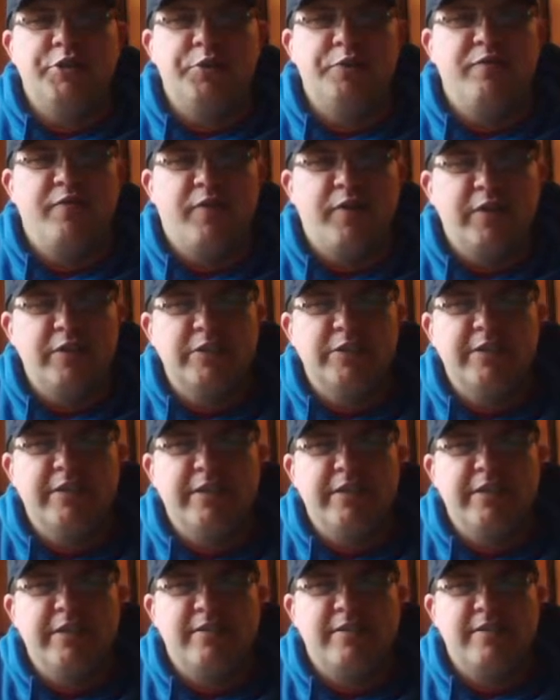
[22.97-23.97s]
June
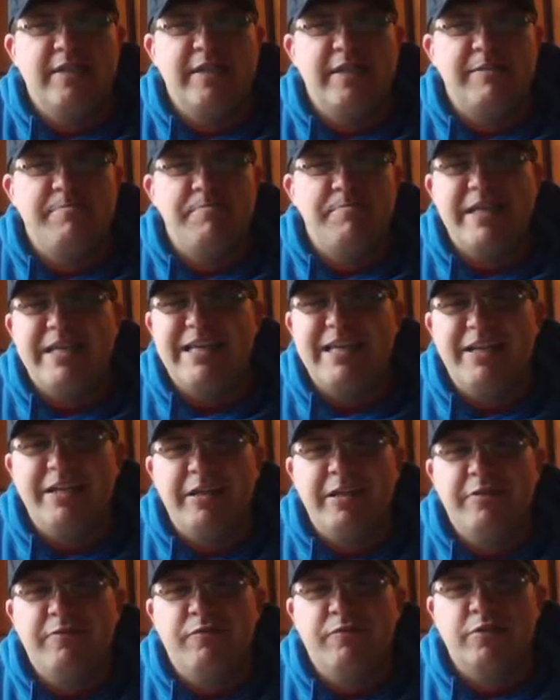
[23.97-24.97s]
1st is the
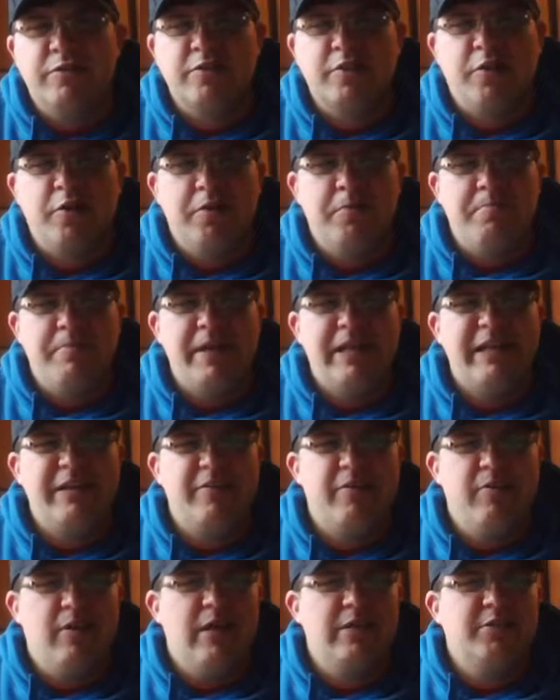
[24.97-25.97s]
beginning of what's called
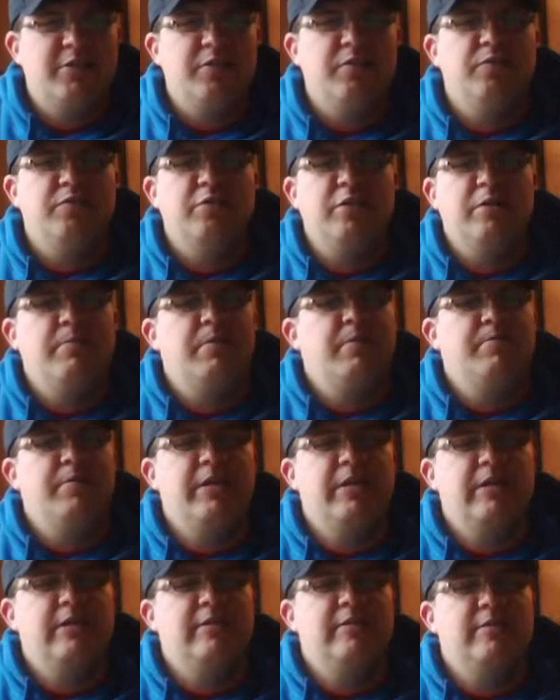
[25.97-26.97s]
meteorological summer
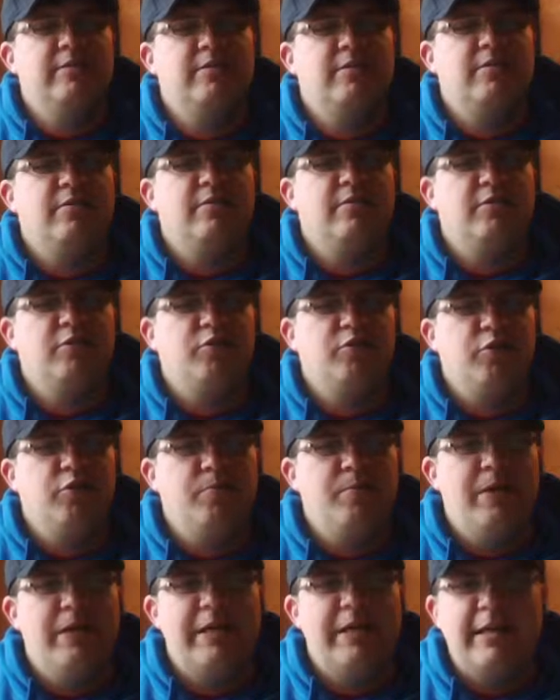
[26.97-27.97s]
because there's
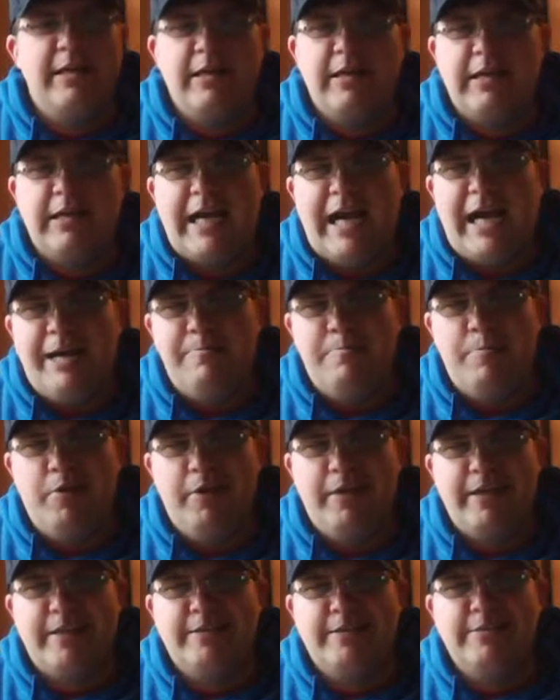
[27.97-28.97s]
so many
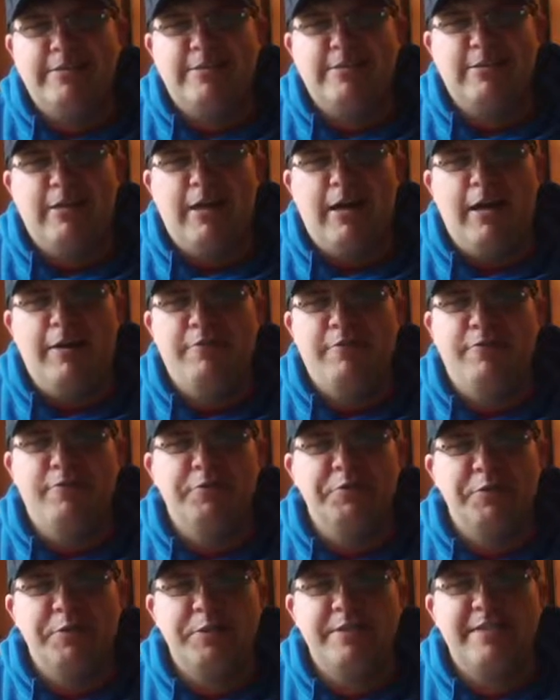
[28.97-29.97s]
complex
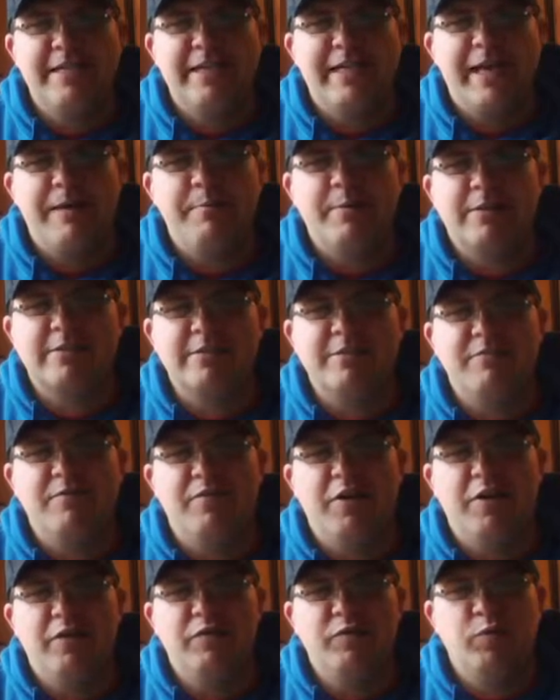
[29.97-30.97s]
fluid dynamics
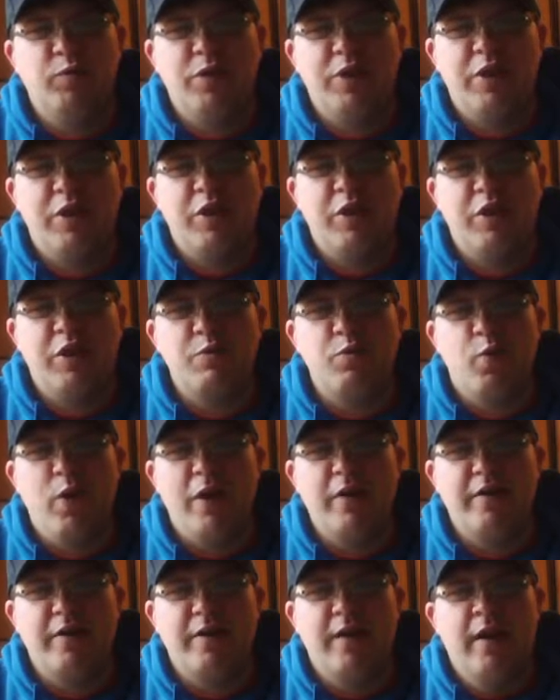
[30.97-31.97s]
involved with the
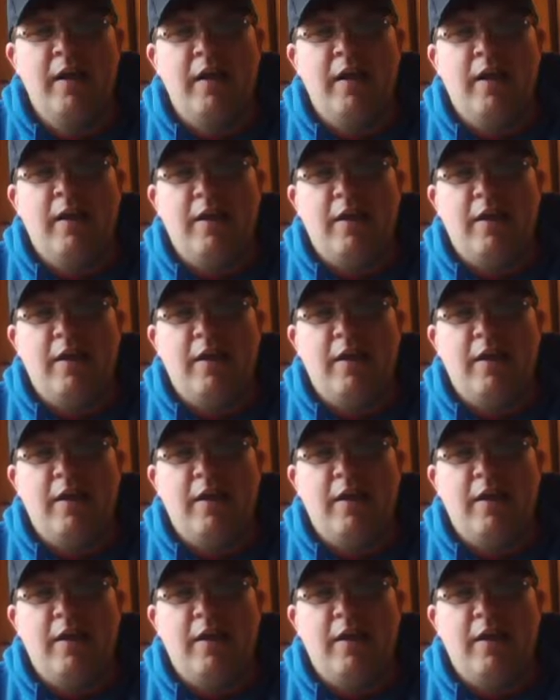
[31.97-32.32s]
weather